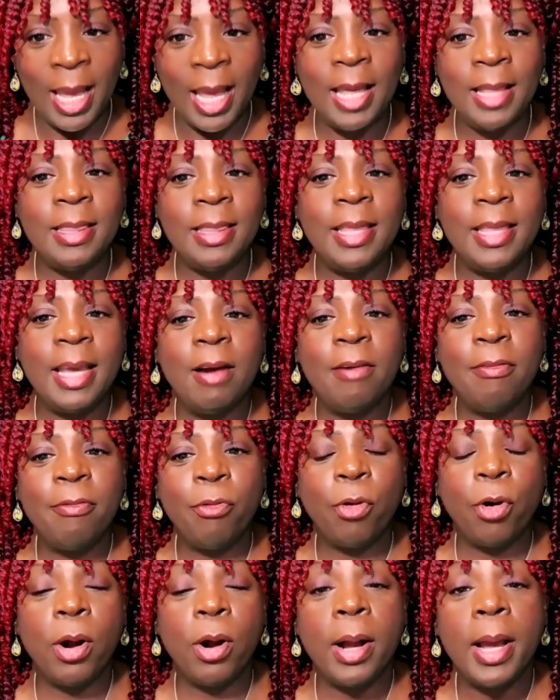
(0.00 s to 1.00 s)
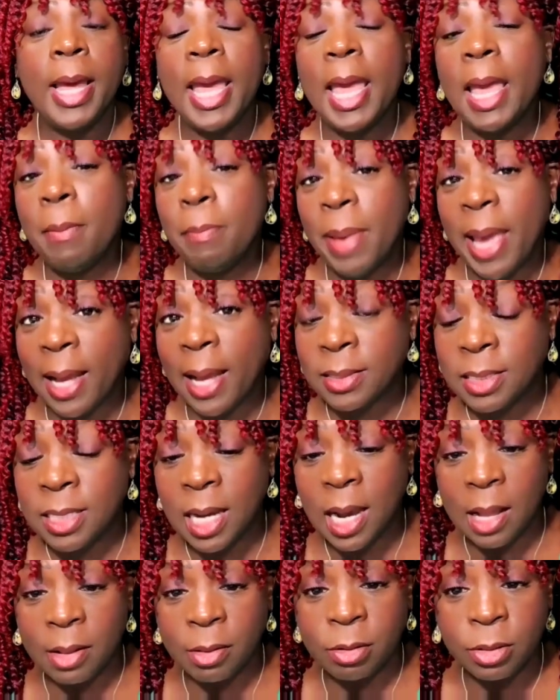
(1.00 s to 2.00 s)
and therefore impacts
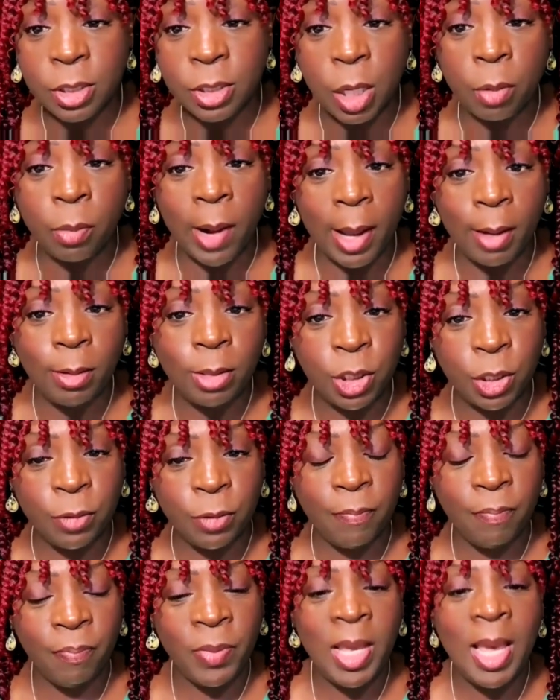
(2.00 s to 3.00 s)
the others around you.